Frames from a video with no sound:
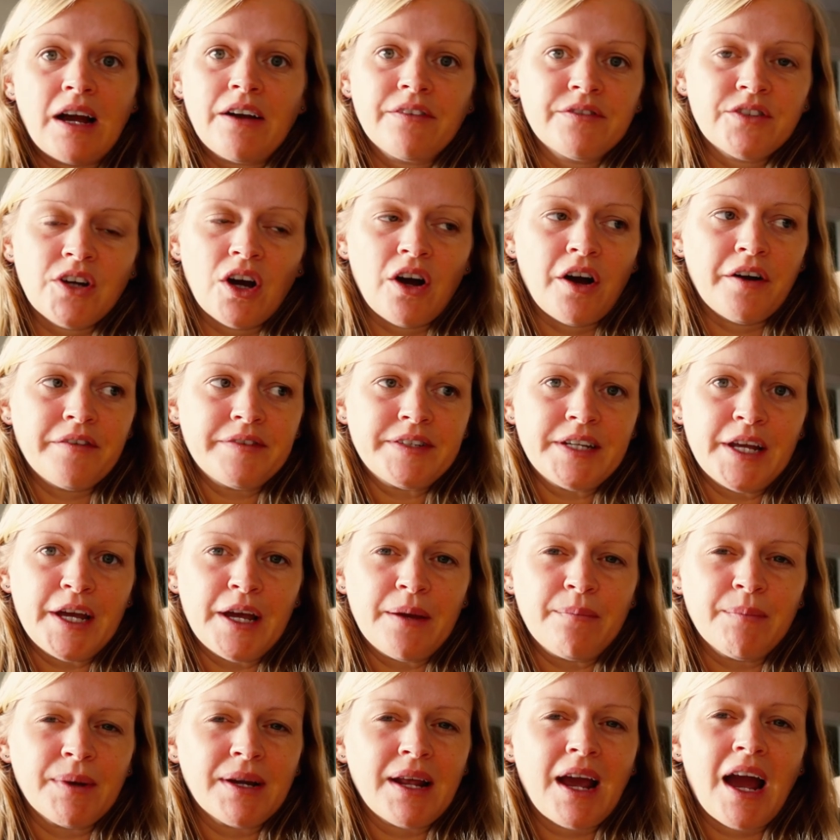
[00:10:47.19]
after half
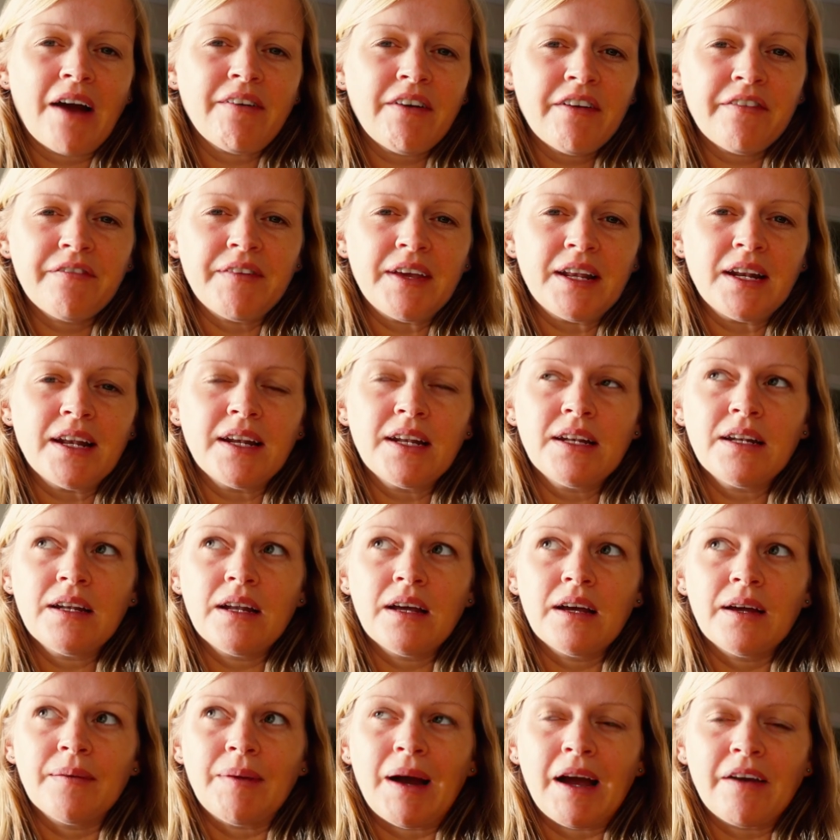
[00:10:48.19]
term but I have a feeling uh,